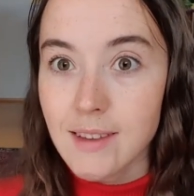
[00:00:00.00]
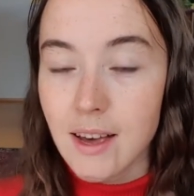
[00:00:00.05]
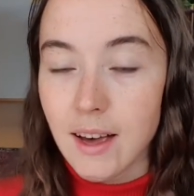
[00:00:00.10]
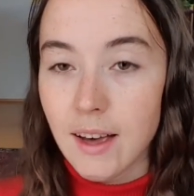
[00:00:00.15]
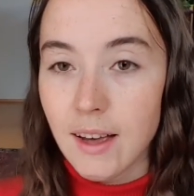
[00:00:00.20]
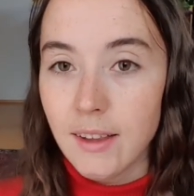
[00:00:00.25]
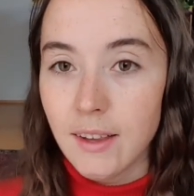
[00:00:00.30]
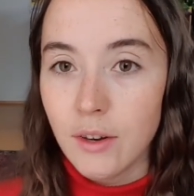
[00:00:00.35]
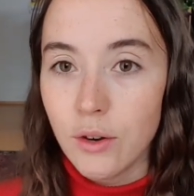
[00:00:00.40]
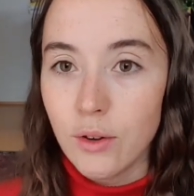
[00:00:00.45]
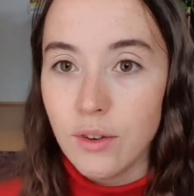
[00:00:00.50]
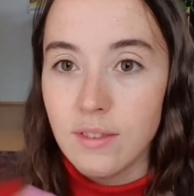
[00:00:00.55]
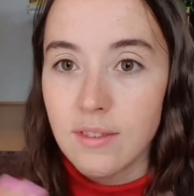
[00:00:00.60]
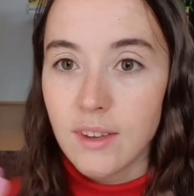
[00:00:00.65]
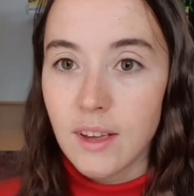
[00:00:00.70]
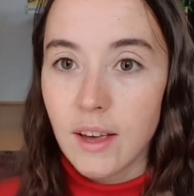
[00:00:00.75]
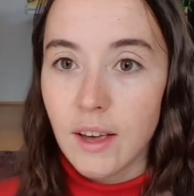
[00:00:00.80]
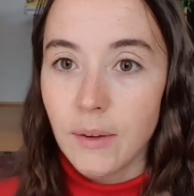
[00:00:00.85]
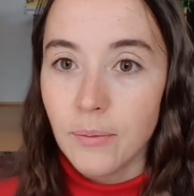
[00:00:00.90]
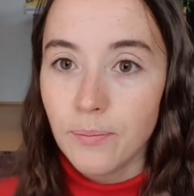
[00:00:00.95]
And then you can
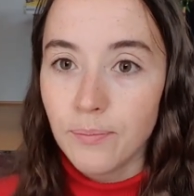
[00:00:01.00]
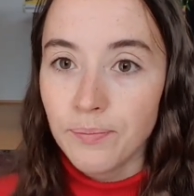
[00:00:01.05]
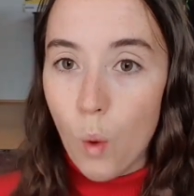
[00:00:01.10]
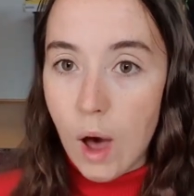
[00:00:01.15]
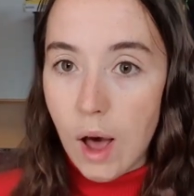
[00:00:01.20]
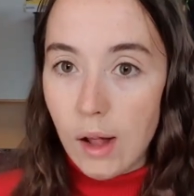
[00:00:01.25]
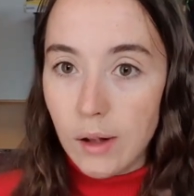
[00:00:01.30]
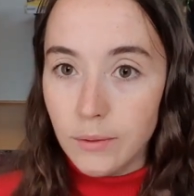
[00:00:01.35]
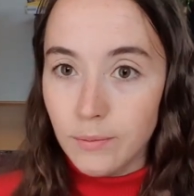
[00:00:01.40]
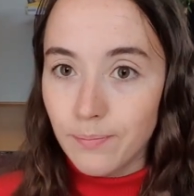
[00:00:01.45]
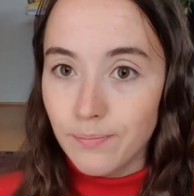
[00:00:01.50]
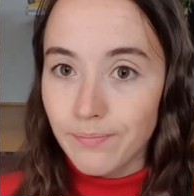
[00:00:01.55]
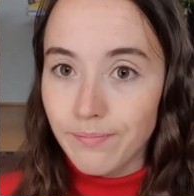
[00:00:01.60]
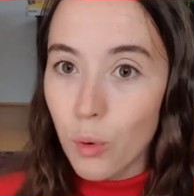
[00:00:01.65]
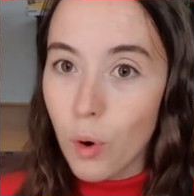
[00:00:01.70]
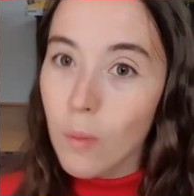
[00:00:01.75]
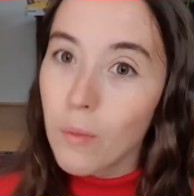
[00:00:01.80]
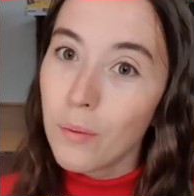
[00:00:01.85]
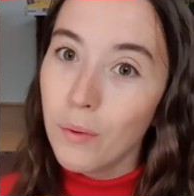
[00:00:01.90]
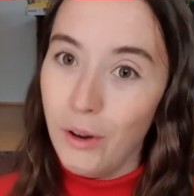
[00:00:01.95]
say, well,
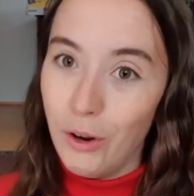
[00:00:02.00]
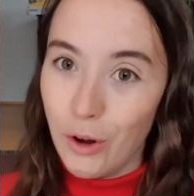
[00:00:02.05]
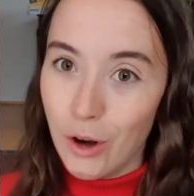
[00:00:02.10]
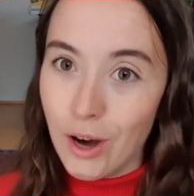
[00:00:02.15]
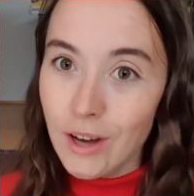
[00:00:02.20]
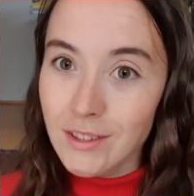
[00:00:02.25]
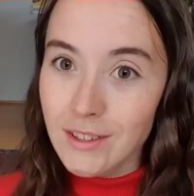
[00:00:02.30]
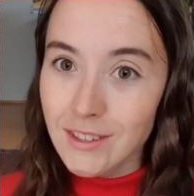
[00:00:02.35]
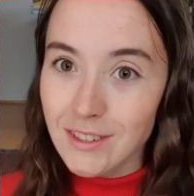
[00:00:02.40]
probably not,